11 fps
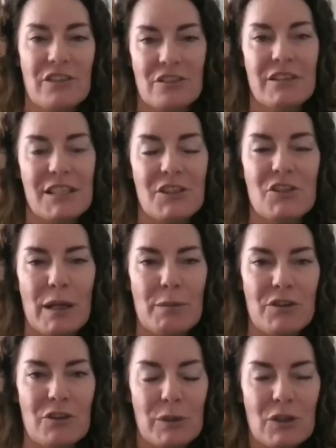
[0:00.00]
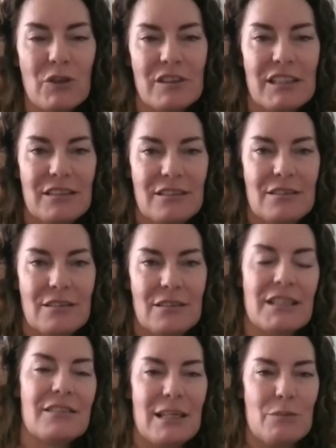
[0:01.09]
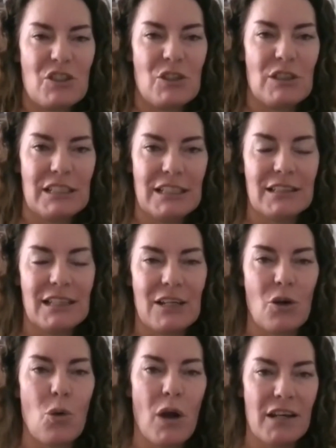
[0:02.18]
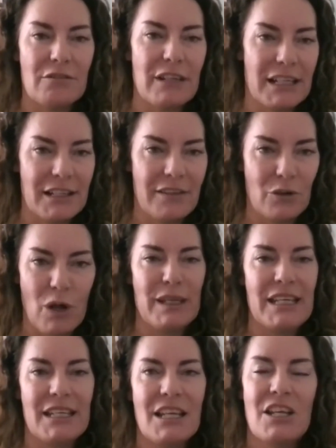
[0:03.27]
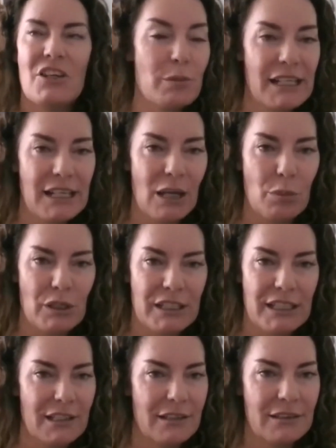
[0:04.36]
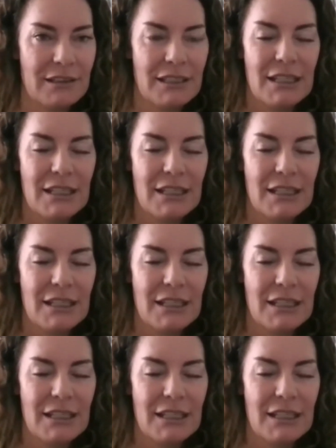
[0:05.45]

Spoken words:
ones are in the newspapers is because it is exceptional and quite rare. There'll be probably a couple a year.